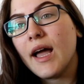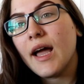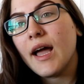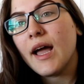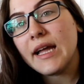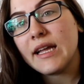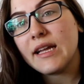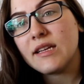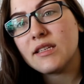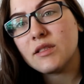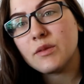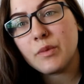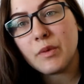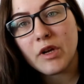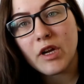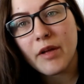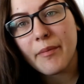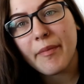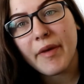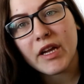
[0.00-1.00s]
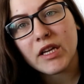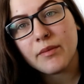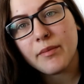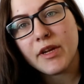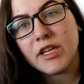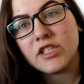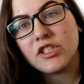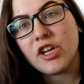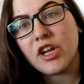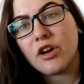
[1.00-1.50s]
Hi guys, welcome back to
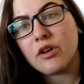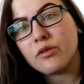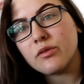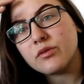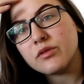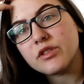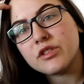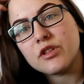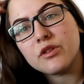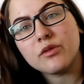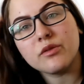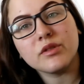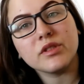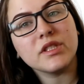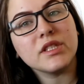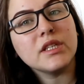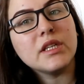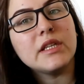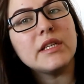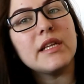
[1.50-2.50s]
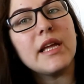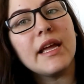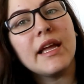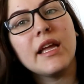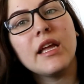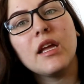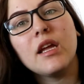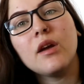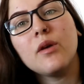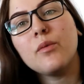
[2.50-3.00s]
my channel. So today